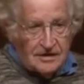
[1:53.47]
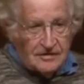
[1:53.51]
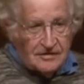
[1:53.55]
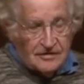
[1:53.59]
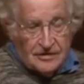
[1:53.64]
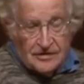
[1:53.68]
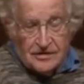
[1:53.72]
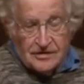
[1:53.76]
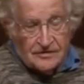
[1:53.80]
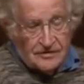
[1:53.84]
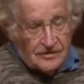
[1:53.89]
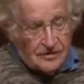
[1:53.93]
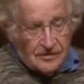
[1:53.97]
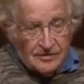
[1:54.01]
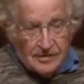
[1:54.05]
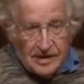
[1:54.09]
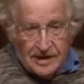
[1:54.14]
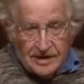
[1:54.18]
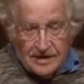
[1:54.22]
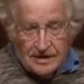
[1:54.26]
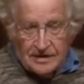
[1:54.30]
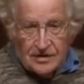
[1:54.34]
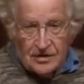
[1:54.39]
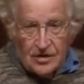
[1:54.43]
first of all,
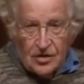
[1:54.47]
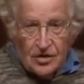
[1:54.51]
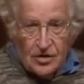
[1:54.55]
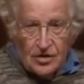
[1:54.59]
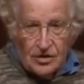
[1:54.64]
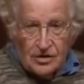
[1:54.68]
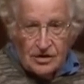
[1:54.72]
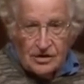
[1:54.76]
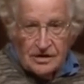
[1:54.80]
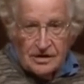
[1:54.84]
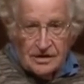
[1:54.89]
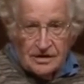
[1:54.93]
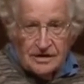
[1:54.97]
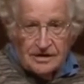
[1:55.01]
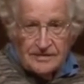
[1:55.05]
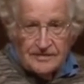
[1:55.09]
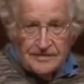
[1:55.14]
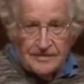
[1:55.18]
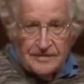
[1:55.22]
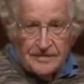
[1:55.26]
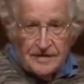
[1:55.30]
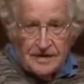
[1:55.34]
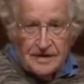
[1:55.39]
by the long,